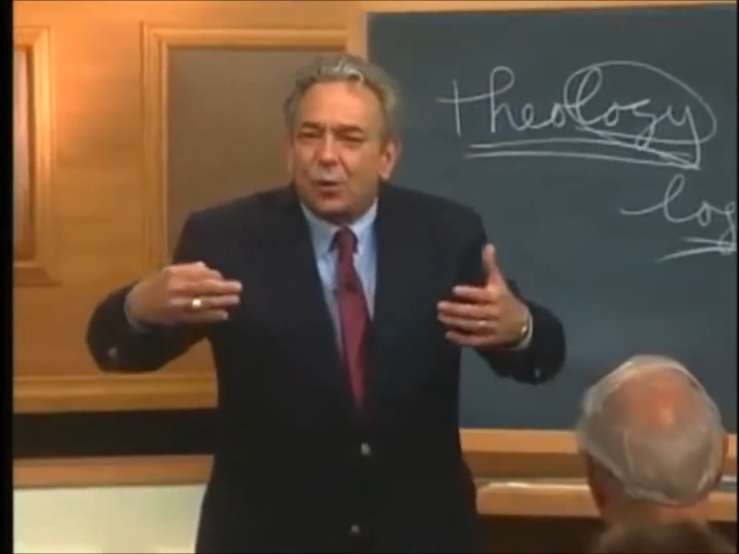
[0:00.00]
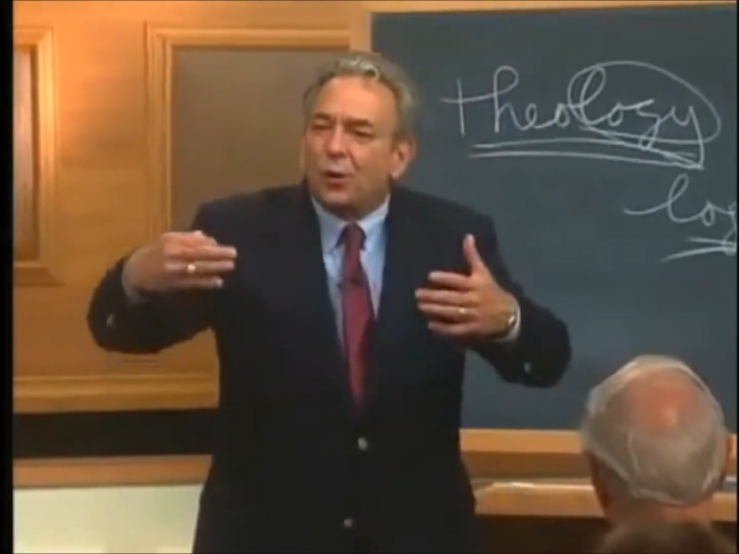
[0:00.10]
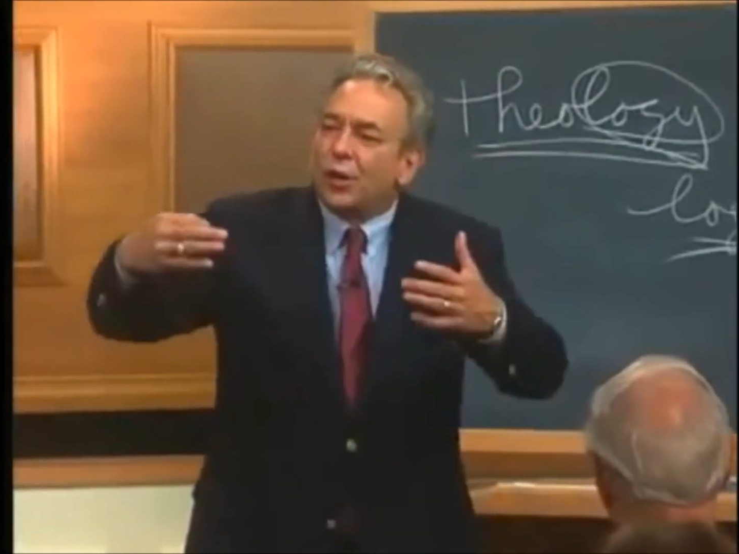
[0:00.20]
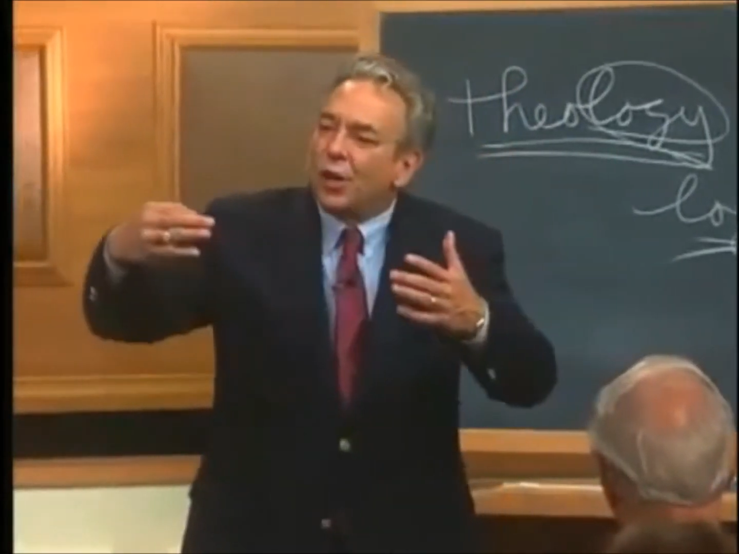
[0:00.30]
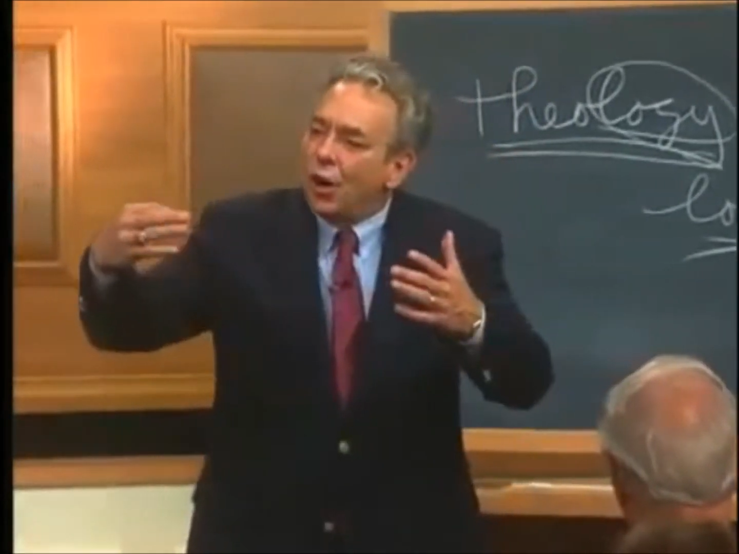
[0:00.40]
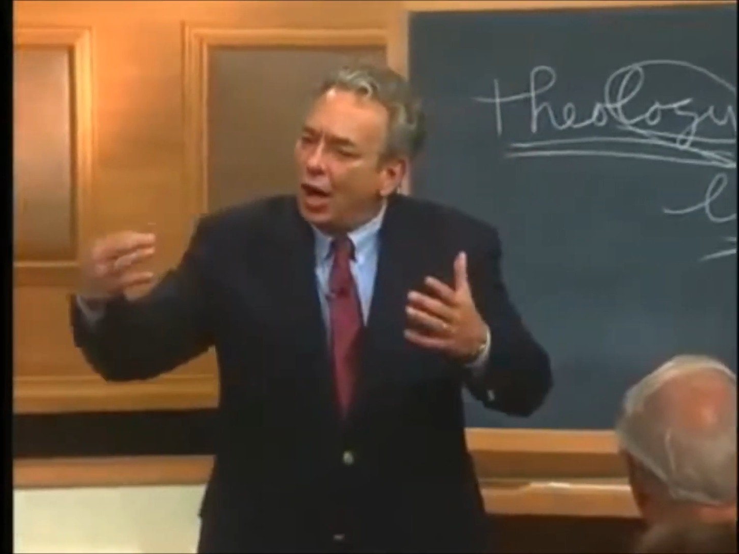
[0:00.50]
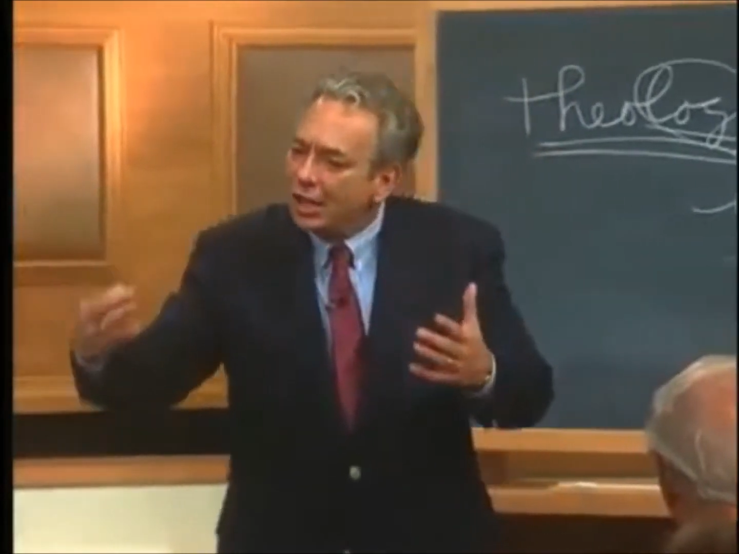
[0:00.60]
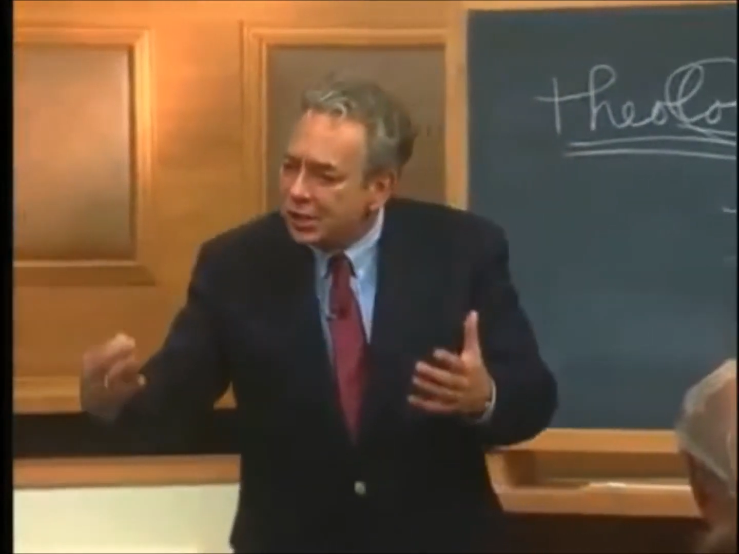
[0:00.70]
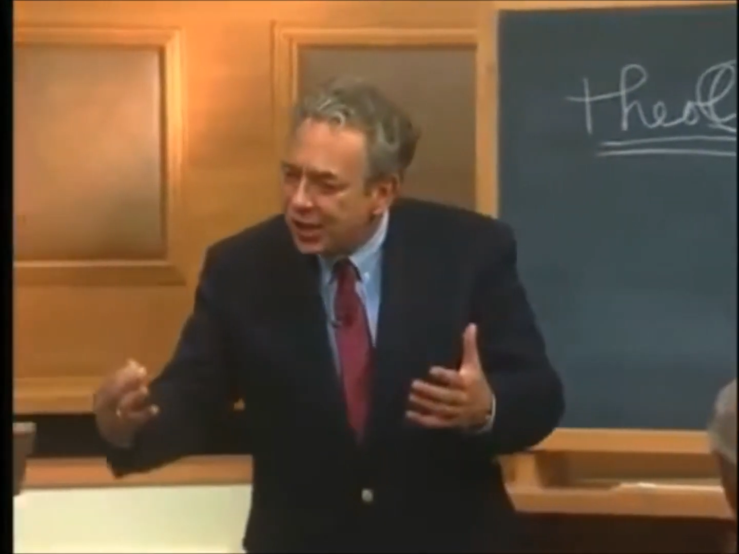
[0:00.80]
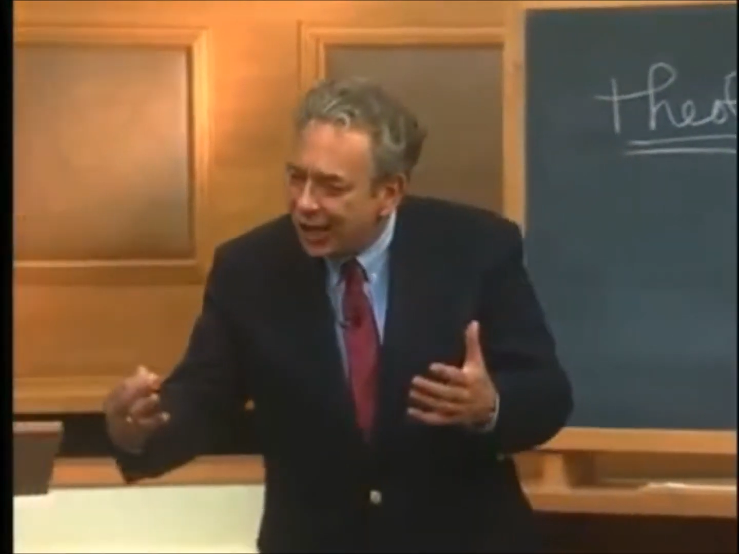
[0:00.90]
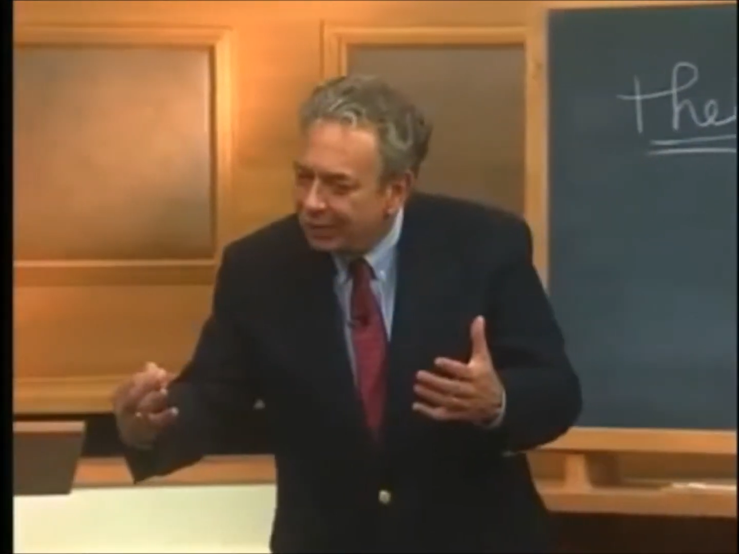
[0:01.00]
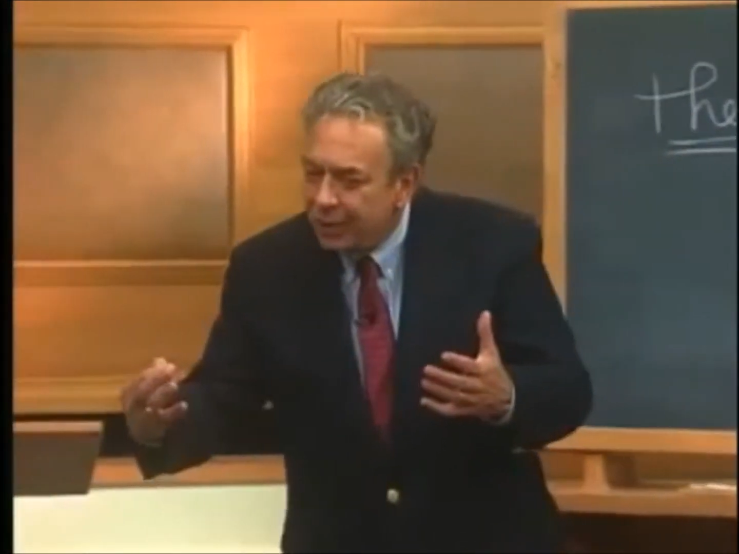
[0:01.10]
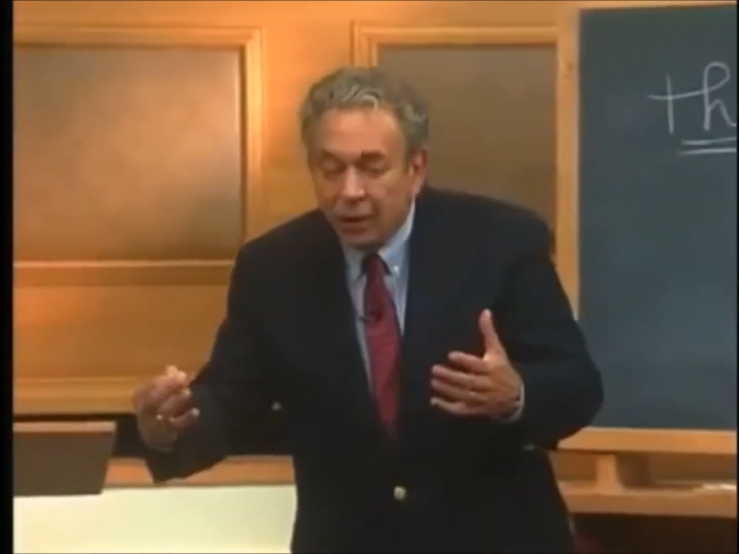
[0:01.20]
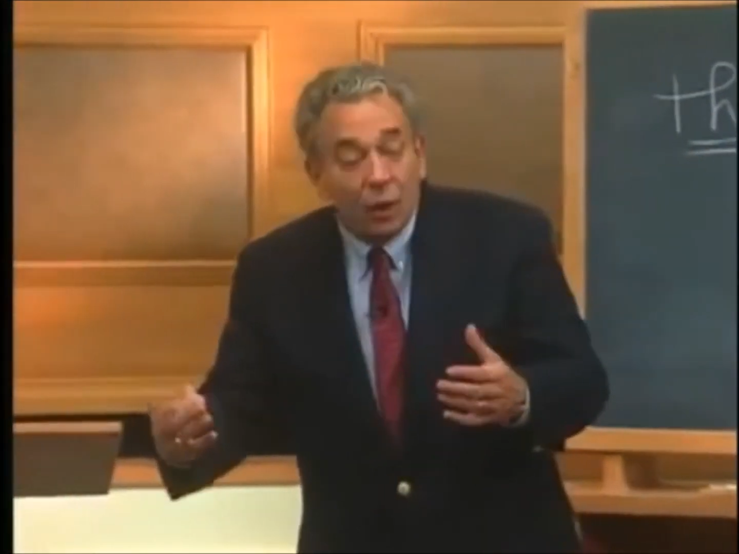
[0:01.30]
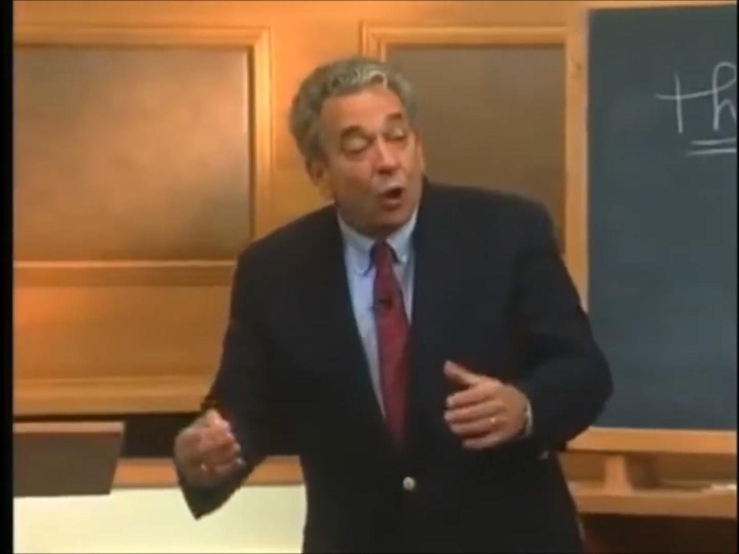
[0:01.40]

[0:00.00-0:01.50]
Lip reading: or the concept